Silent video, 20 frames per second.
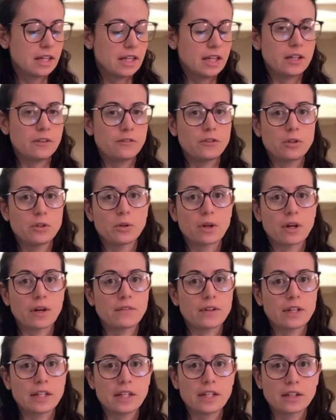If you have
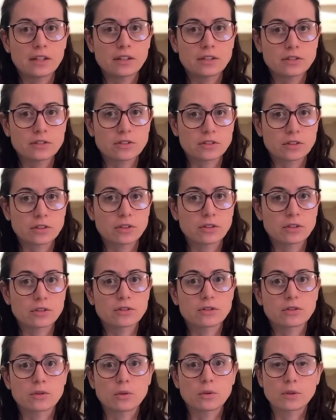any concerns,
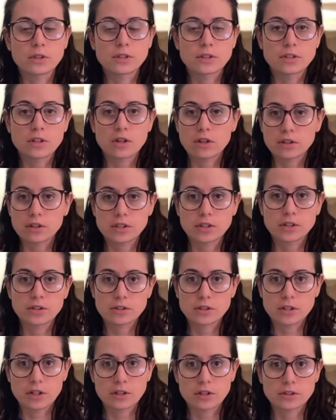always talk to your
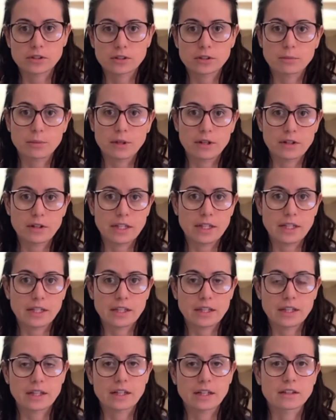doctor about
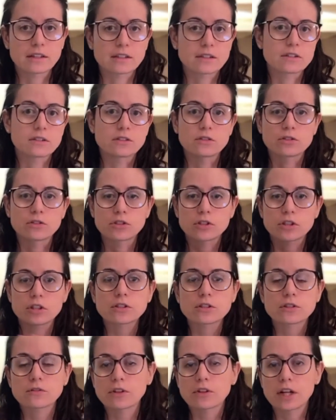anything. This is
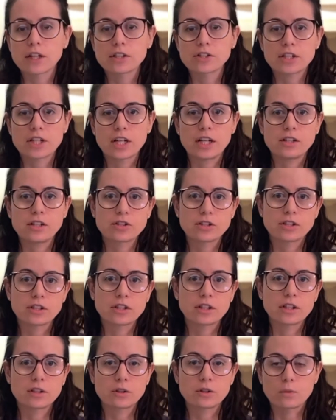just for
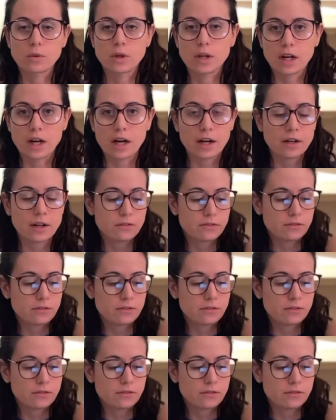education, what I've